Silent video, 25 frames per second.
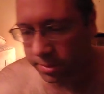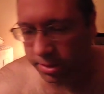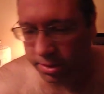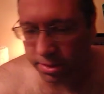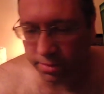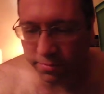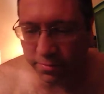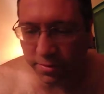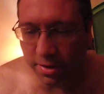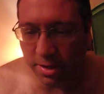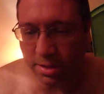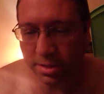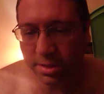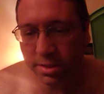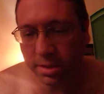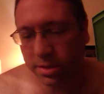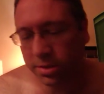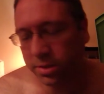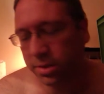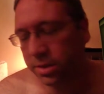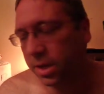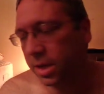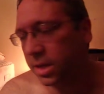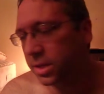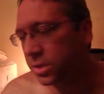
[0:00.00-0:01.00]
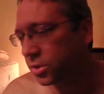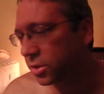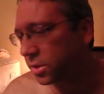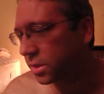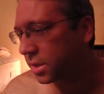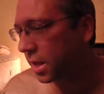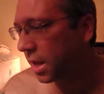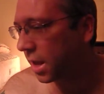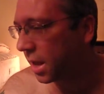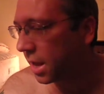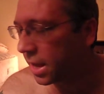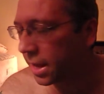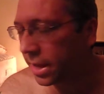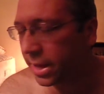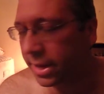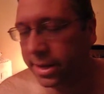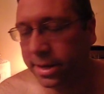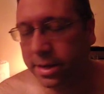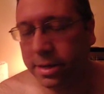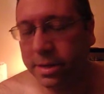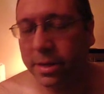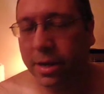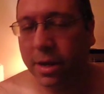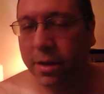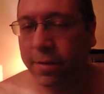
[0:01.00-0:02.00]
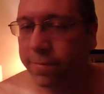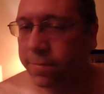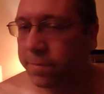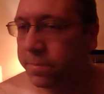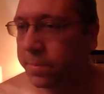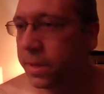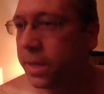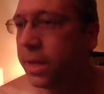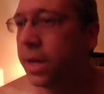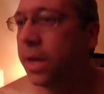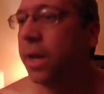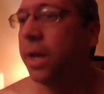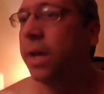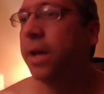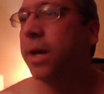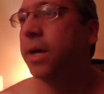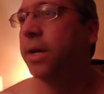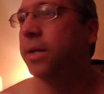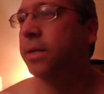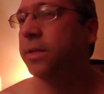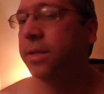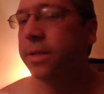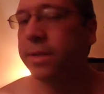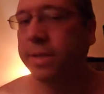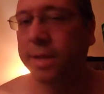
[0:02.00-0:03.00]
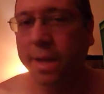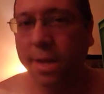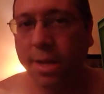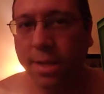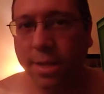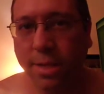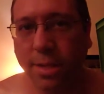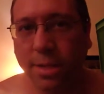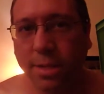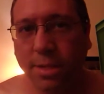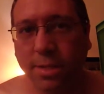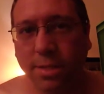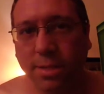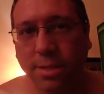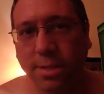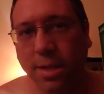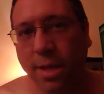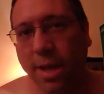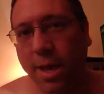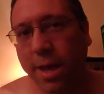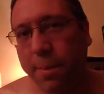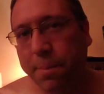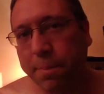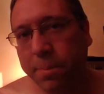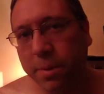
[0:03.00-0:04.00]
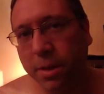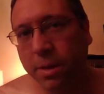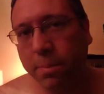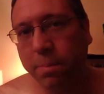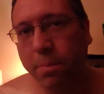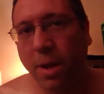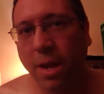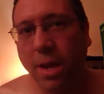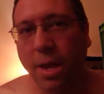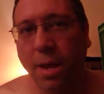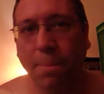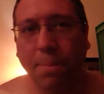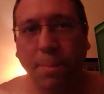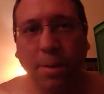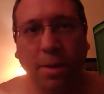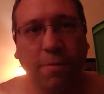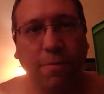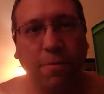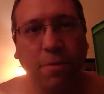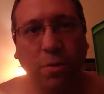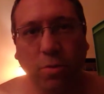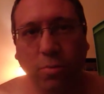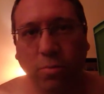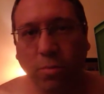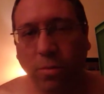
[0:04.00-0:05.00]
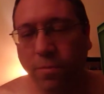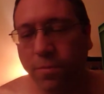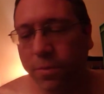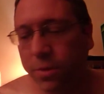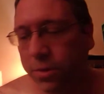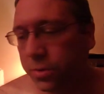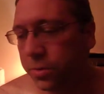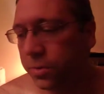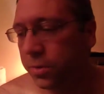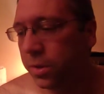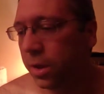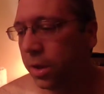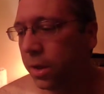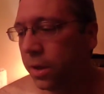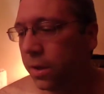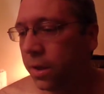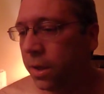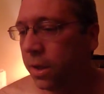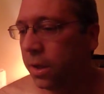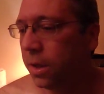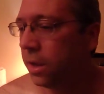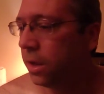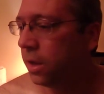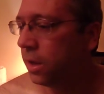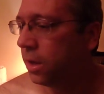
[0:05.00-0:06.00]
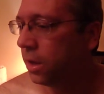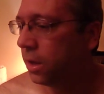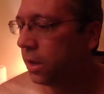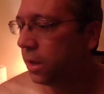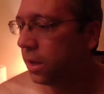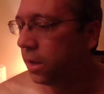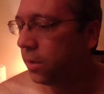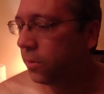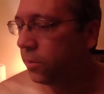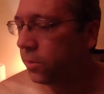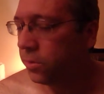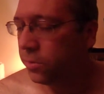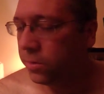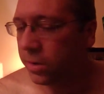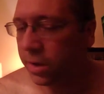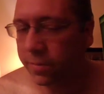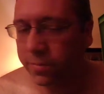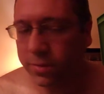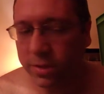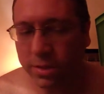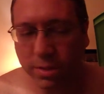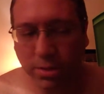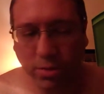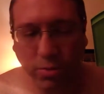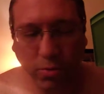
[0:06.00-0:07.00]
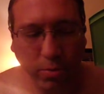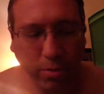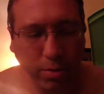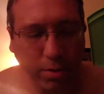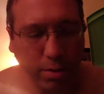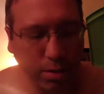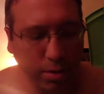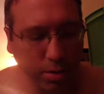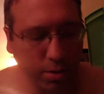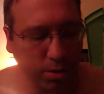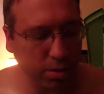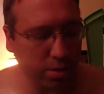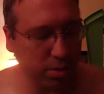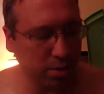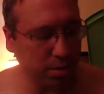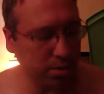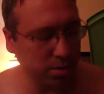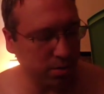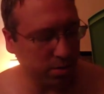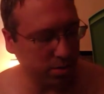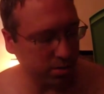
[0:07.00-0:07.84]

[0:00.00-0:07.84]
I mean, face it, you guys just can't get enough of me. Today is the epic, my epic food review. And what do we have in store here?